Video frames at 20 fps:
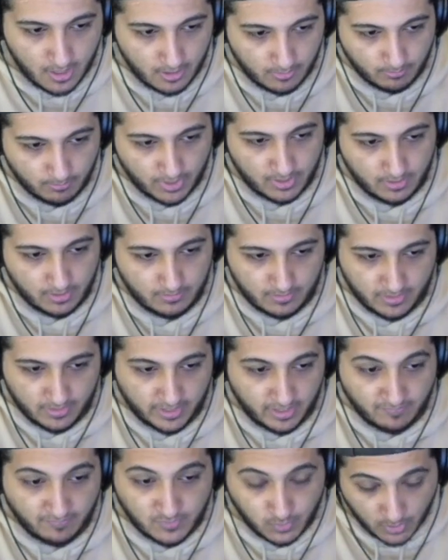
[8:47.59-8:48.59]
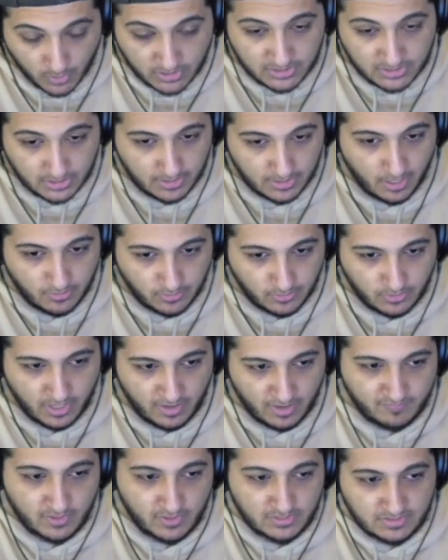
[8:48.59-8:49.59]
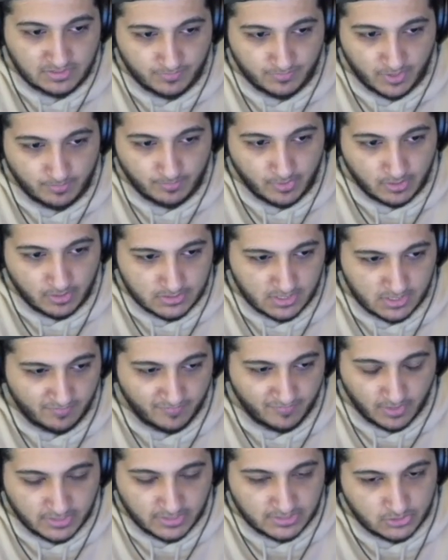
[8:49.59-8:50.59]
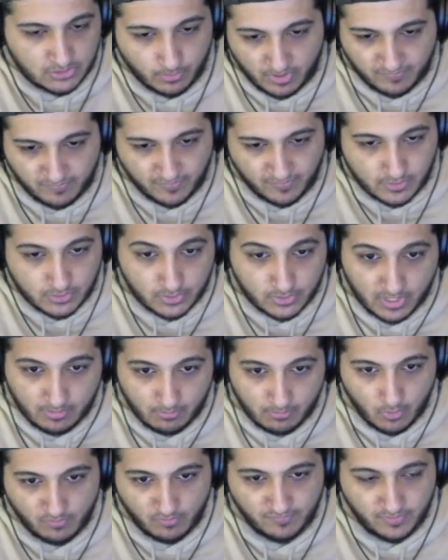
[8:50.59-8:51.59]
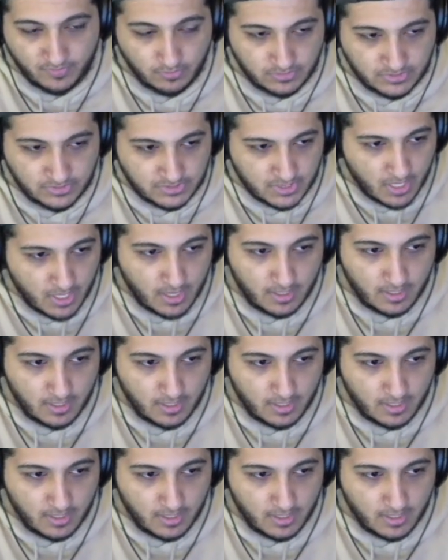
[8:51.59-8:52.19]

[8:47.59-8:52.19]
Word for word: But like if Twitch allowed you to have custom thumbnails, I feel like so many viewers would get more views.